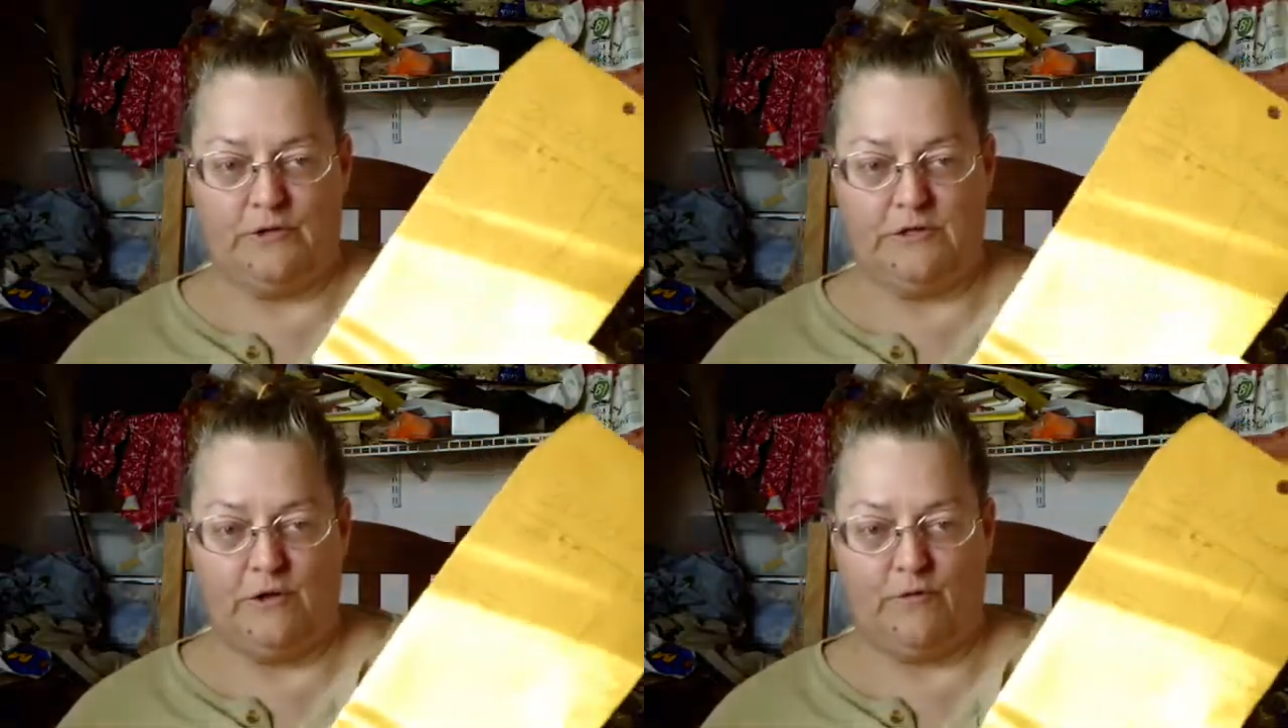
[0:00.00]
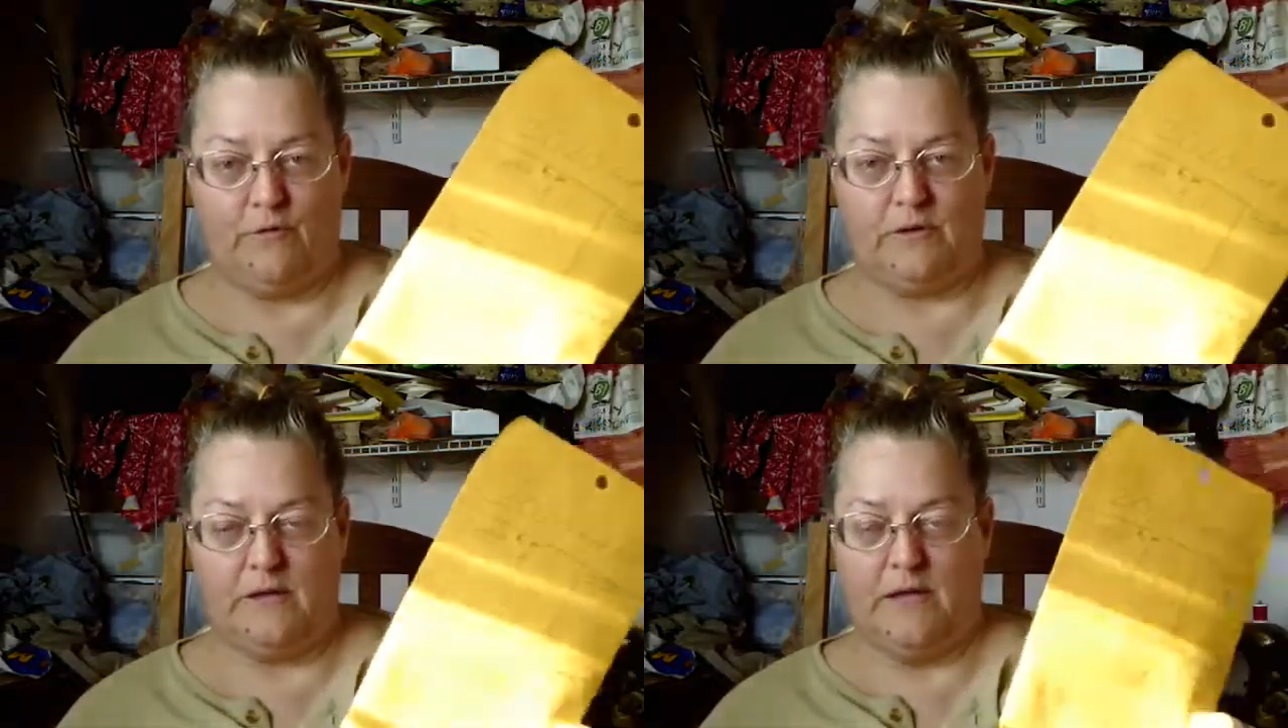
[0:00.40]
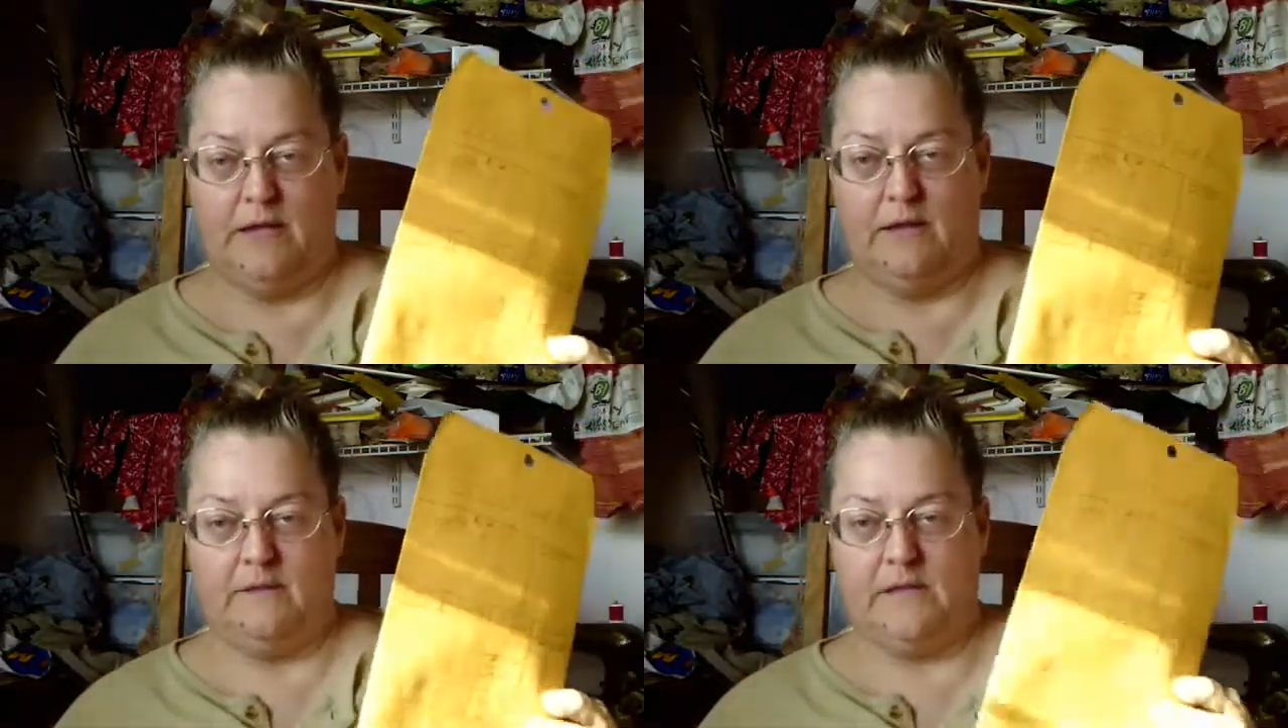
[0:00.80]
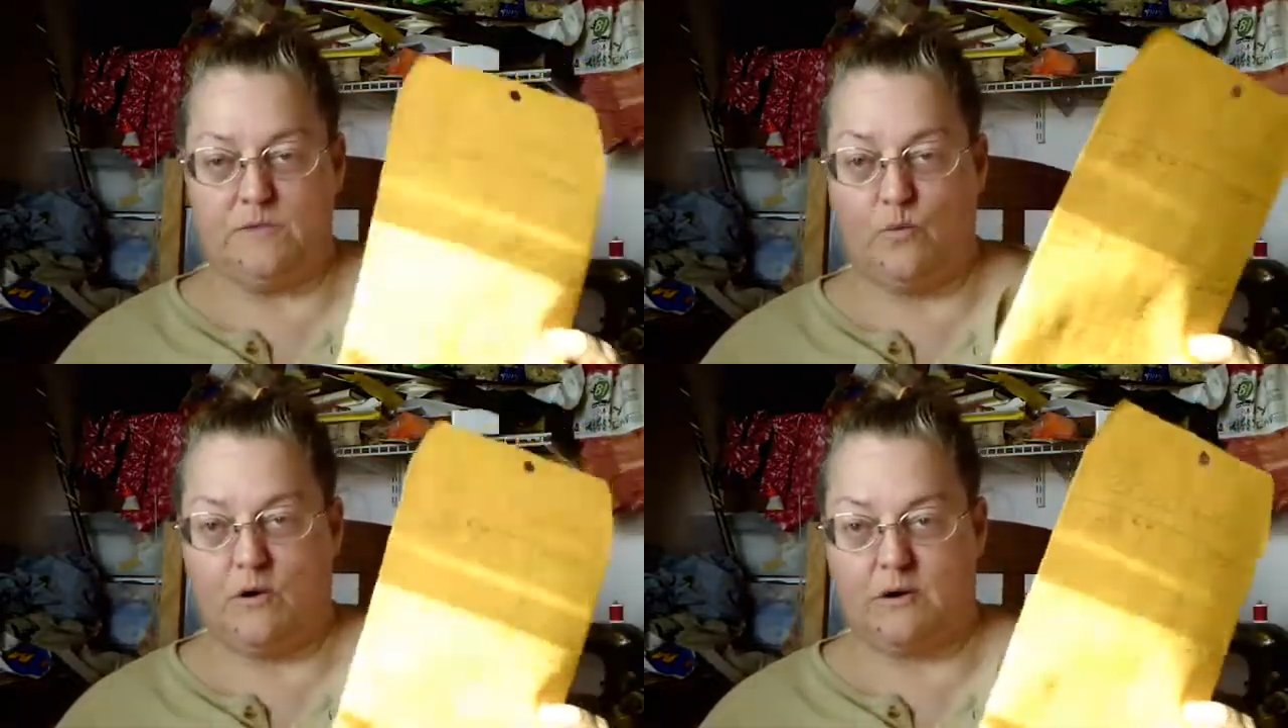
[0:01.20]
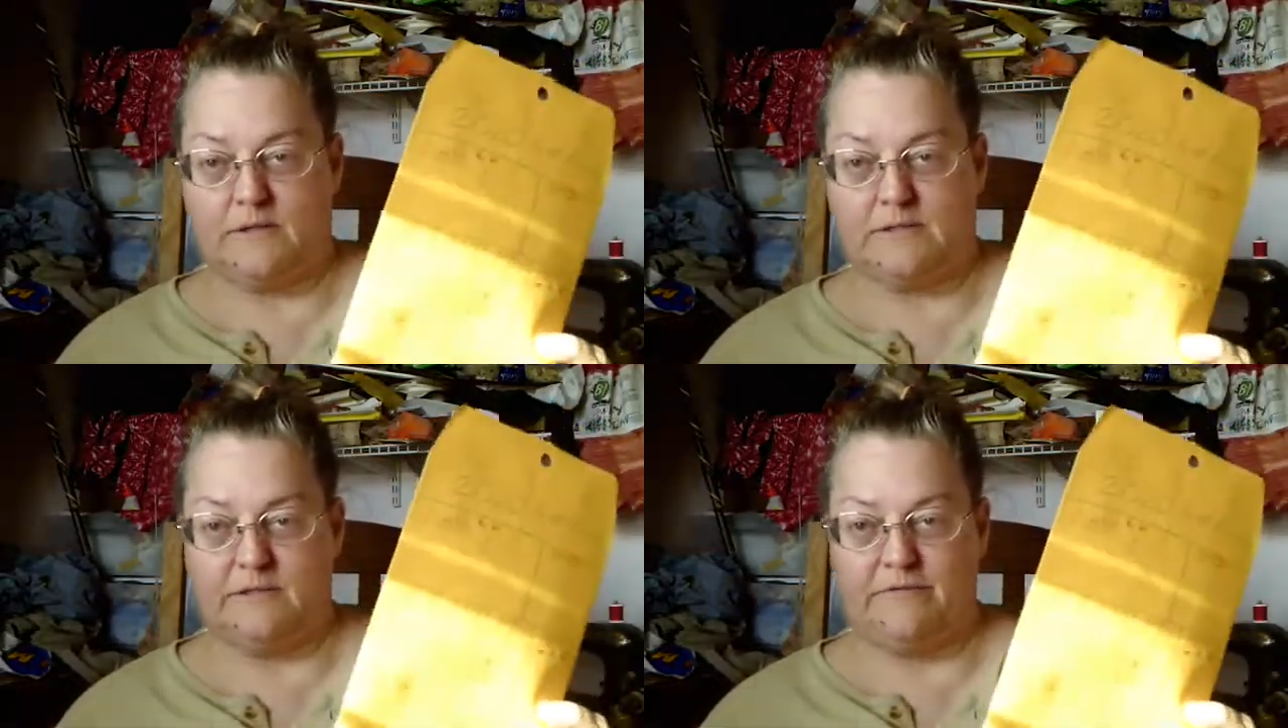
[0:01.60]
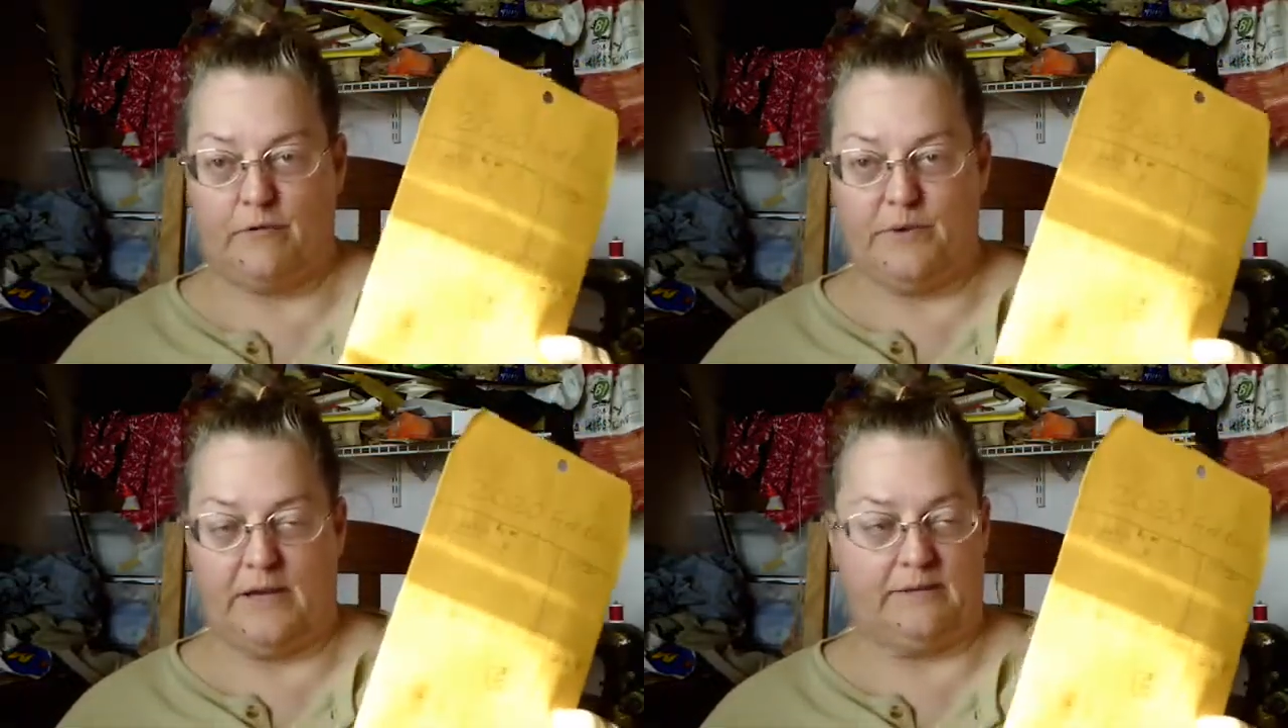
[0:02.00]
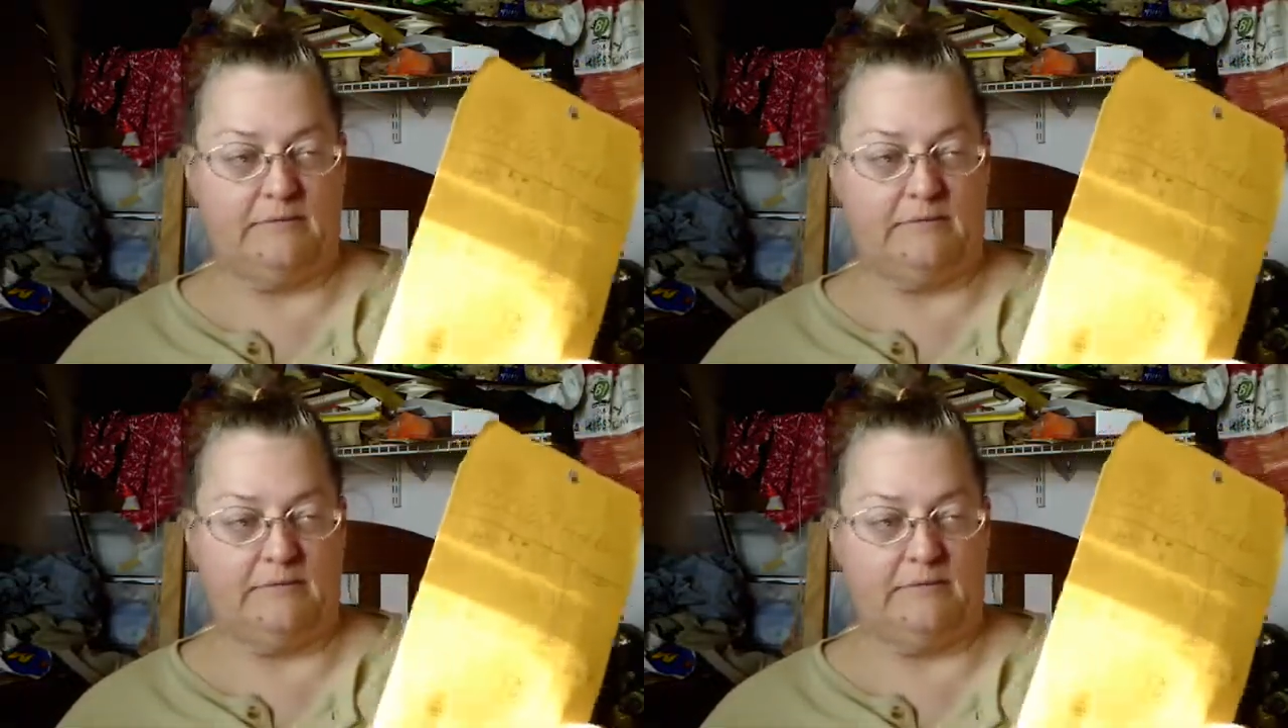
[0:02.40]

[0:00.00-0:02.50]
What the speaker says: and so forth. This works for me.